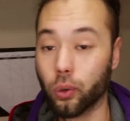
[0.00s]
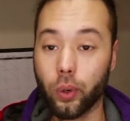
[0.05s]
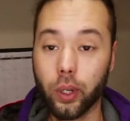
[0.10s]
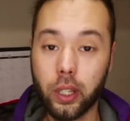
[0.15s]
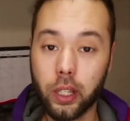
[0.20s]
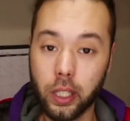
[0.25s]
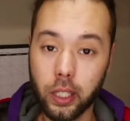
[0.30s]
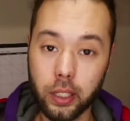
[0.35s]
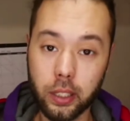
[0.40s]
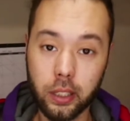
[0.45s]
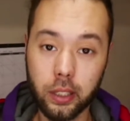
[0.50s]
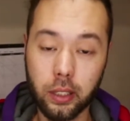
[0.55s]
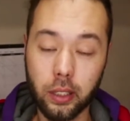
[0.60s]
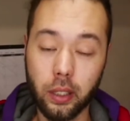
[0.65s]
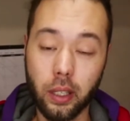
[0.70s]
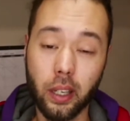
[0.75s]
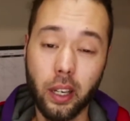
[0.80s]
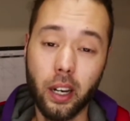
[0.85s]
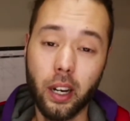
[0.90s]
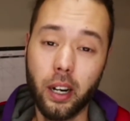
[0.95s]
with
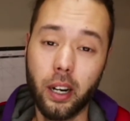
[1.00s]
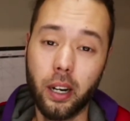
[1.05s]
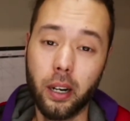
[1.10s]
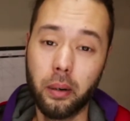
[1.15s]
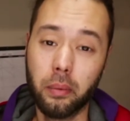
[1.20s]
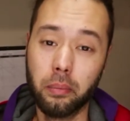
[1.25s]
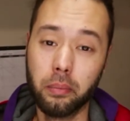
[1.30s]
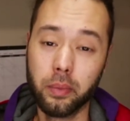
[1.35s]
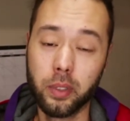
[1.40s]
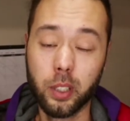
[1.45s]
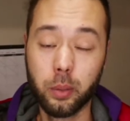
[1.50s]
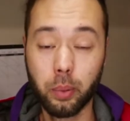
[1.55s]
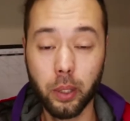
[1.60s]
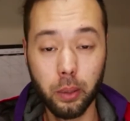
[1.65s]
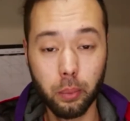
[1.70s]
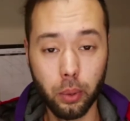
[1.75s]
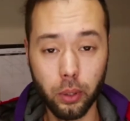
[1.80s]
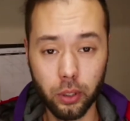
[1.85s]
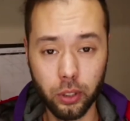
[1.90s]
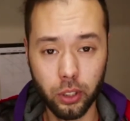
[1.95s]
this
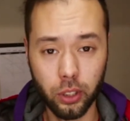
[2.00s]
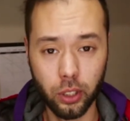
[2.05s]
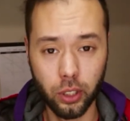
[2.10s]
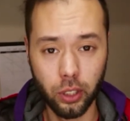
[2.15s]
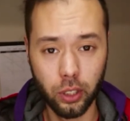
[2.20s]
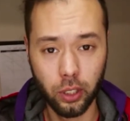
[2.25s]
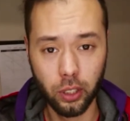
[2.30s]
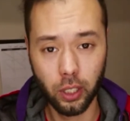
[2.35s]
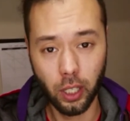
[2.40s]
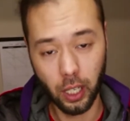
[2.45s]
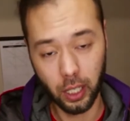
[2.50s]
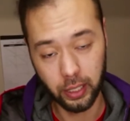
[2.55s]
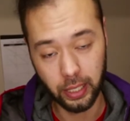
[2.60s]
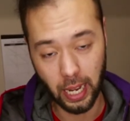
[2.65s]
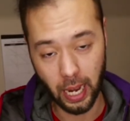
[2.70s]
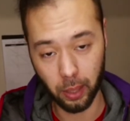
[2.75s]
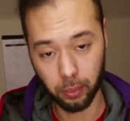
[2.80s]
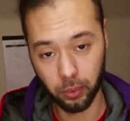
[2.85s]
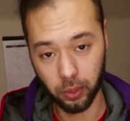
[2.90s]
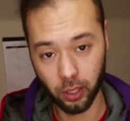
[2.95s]
speed booster
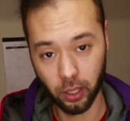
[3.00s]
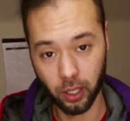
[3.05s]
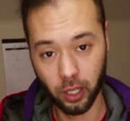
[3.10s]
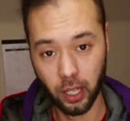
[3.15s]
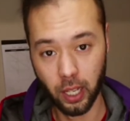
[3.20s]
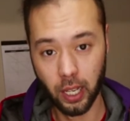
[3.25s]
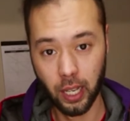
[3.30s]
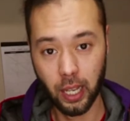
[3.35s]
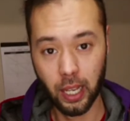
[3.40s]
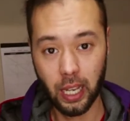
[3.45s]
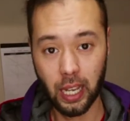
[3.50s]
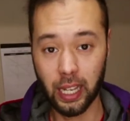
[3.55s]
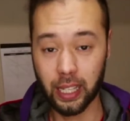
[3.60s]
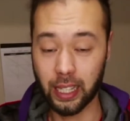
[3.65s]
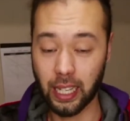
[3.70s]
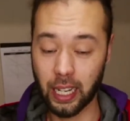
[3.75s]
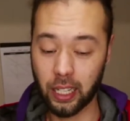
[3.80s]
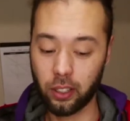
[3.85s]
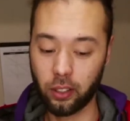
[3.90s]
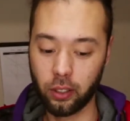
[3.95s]
adapter, it
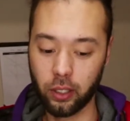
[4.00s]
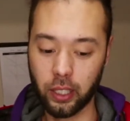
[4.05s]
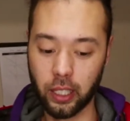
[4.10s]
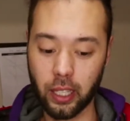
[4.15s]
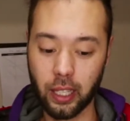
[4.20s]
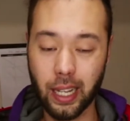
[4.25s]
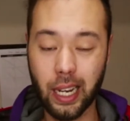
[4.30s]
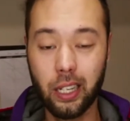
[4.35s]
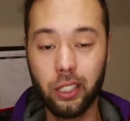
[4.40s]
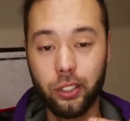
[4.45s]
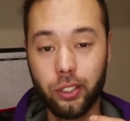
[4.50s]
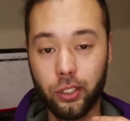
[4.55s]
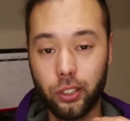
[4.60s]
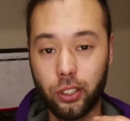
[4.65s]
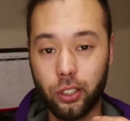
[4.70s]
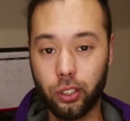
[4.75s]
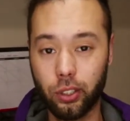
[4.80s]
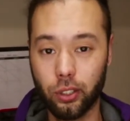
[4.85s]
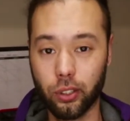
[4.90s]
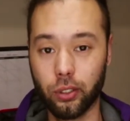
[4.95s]
not only allows you
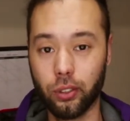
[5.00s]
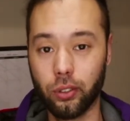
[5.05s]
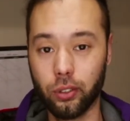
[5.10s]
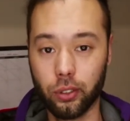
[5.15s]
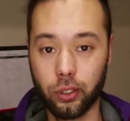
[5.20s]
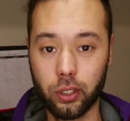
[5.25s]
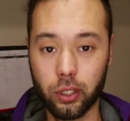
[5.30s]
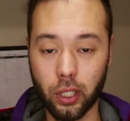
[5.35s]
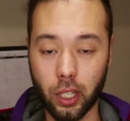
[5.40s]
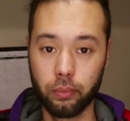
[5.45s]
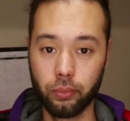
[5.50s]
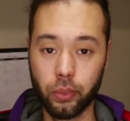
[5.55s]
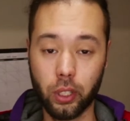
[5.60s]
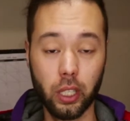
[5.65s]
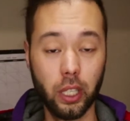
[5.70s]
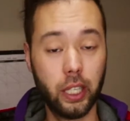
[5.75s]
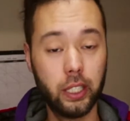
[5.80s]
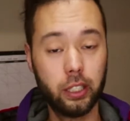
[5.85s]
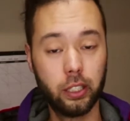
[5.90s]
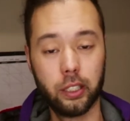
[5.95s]
to use the
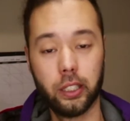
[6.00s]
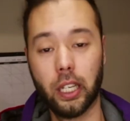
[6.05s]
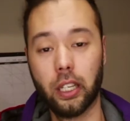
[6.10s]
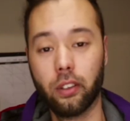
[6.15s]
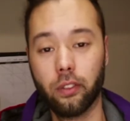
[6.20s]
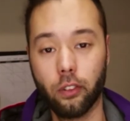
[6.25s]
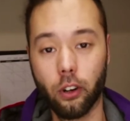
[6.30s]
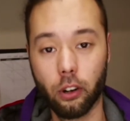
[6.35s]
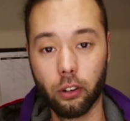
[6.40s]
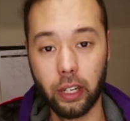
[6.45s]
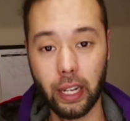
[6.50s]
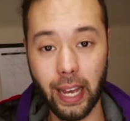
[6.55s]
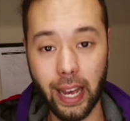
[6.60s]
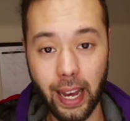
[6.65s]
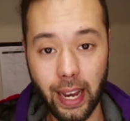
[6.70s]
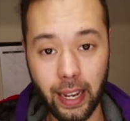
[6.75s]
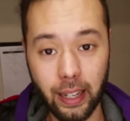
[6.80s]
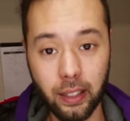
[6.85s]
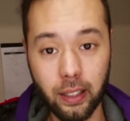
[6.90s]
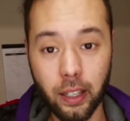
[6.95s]
lenses that you've already
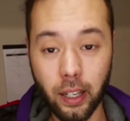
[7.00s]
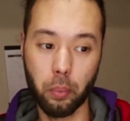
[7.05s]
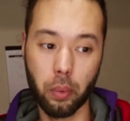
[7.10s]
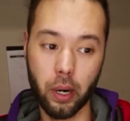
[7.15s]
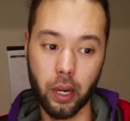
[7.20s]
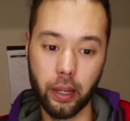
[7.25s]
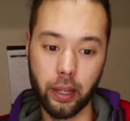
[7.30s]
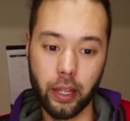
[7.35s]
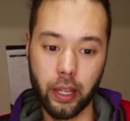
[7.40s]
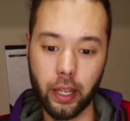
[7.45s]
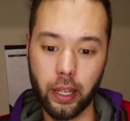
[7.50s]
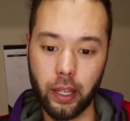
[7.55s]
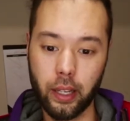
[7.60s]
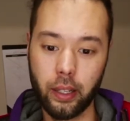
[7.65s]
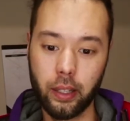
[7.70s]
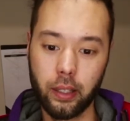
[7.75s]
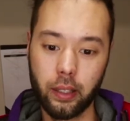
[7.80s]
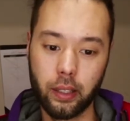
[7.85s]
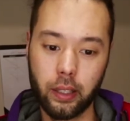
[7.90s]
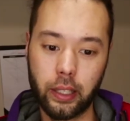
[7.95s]
had, but
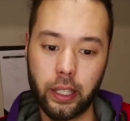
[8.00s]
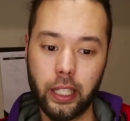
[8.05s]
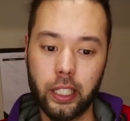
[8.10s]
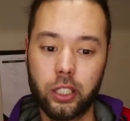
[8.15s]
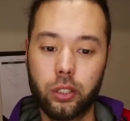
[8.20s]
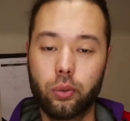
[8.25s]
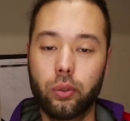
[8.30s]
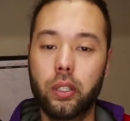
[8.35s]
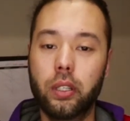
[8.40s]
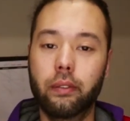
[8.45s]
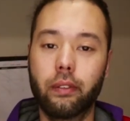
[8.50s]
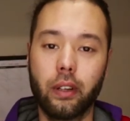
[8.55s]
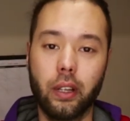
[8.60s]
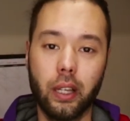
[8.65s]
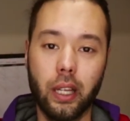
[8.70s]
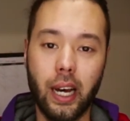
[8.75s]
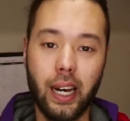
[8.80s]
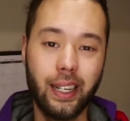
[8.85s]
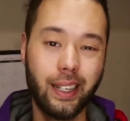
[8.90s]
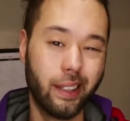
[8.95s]
it gets rid of a
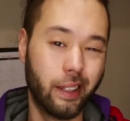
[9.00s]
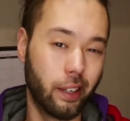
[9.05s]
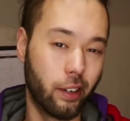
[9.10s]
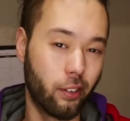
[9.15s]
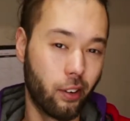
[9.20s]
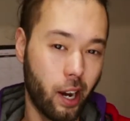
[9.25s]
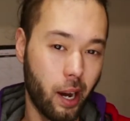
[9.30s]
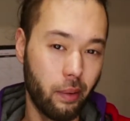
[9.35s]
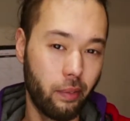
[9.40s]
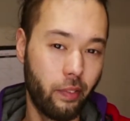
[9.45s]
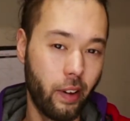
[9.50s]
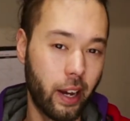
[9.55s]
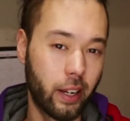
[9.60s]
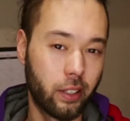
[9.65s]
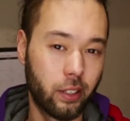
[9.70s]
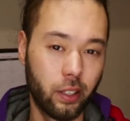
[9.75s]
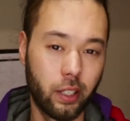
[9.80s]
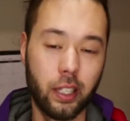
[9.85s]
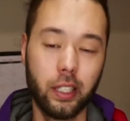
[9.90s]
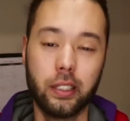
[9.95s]
lot of the crop
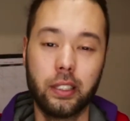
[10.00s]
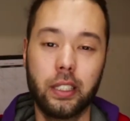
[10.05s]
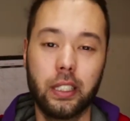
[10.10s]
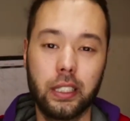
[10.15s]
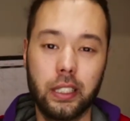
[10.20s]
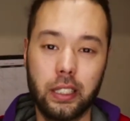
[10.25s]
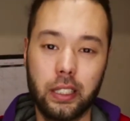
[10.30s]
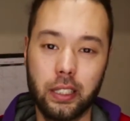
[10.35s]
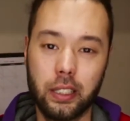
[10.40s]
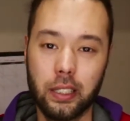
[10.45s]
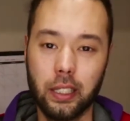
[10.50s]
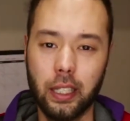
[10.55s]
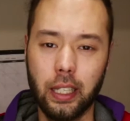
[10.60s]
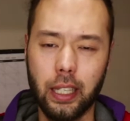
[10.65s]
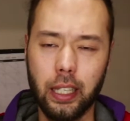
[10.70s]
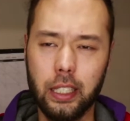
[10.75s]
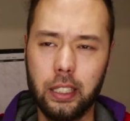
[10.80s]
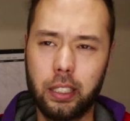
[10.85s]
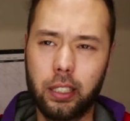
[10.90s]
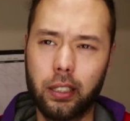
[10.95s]
factor because it's
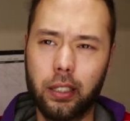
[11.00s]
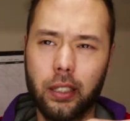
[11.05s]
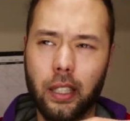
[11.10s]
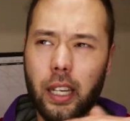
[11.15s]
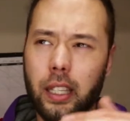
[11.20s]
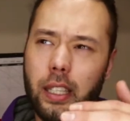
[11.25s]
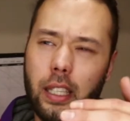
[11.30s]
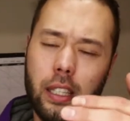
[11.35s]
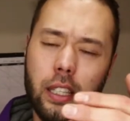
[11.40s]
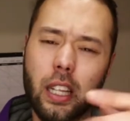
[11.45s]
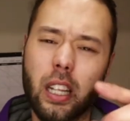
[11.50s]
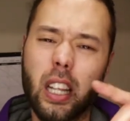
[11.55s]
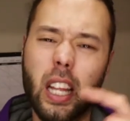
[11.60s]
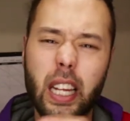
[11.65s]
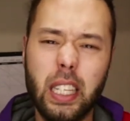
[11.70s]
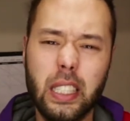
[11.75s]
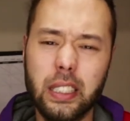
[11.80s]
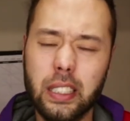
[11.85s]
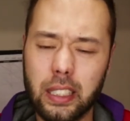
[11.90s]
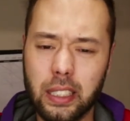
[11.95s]
I think the lens